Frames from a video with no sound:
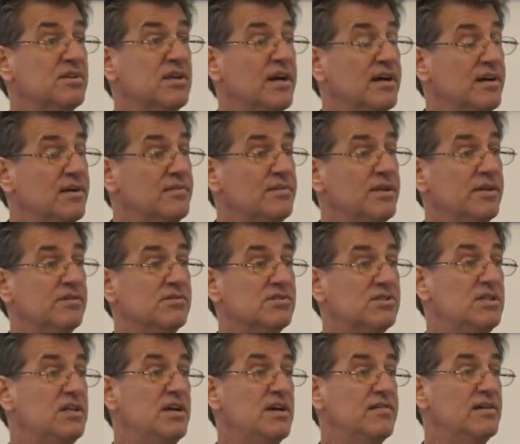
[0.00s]
uh, their,
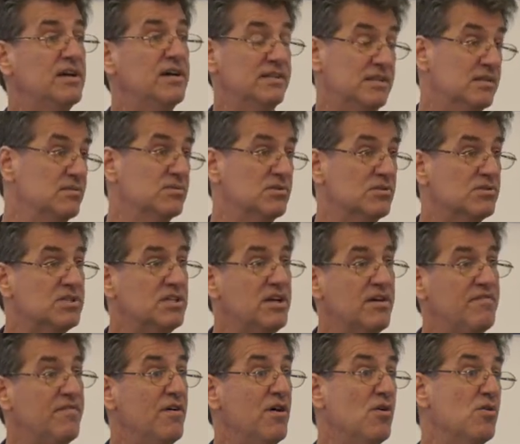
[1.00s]
C- I think it was their
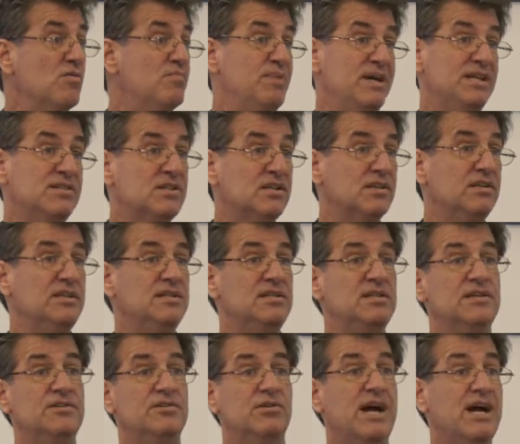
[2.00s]
CFO basically
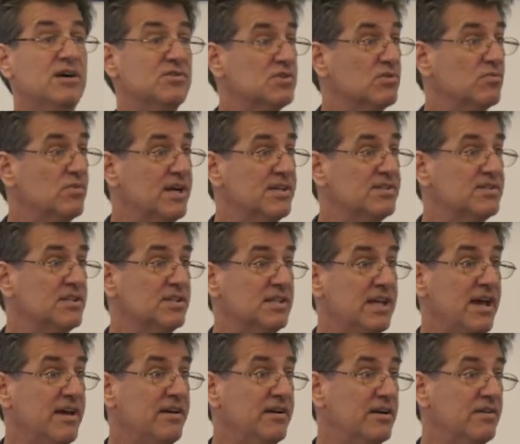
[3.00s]
under house arrest in
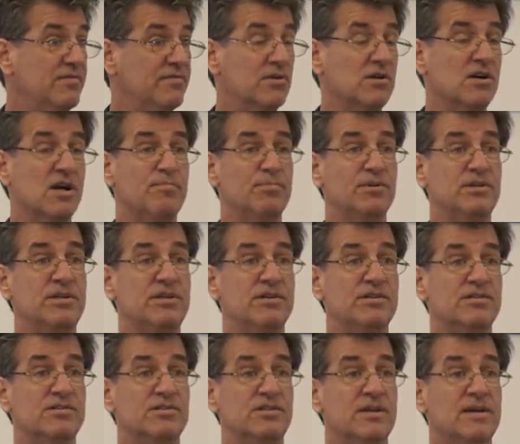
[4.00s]
Canada for a couple of
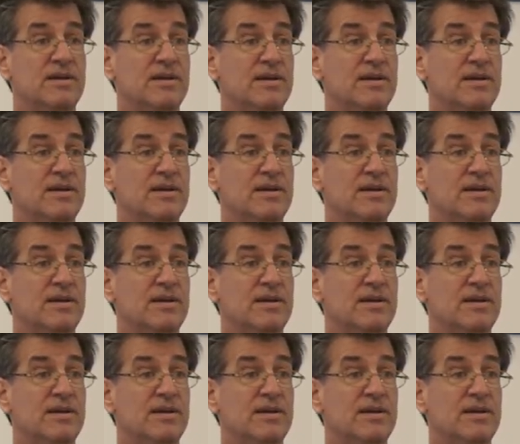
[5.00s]
years